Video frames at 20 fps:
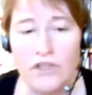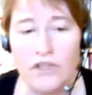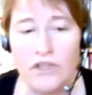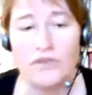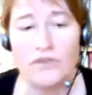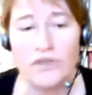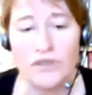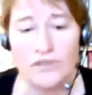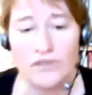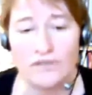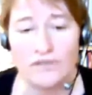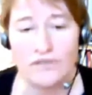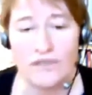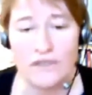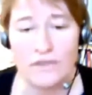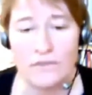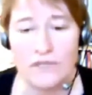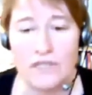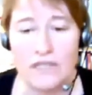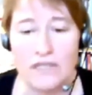virtual
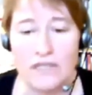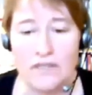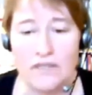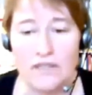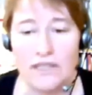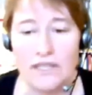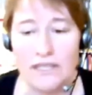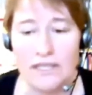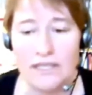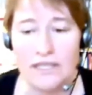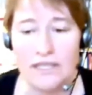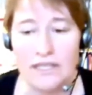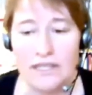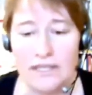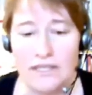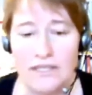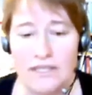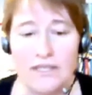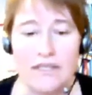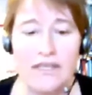conference was actually
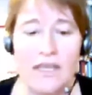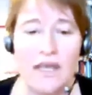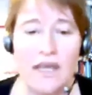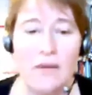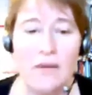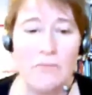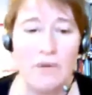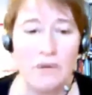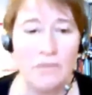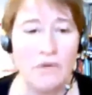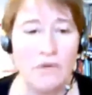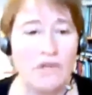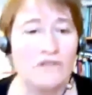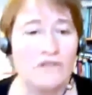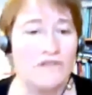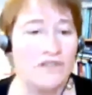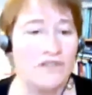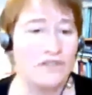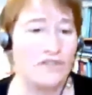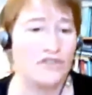started by
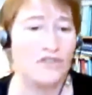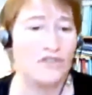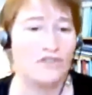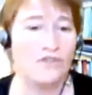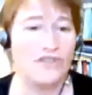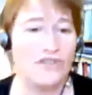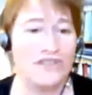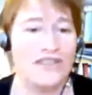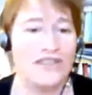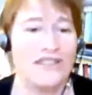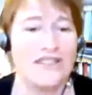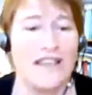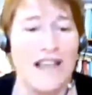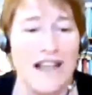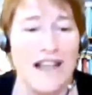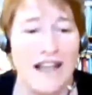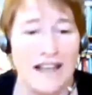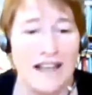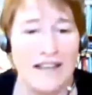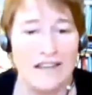one of our
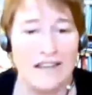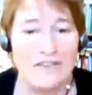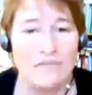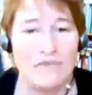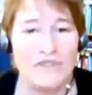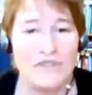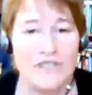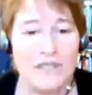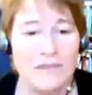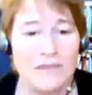students, and I've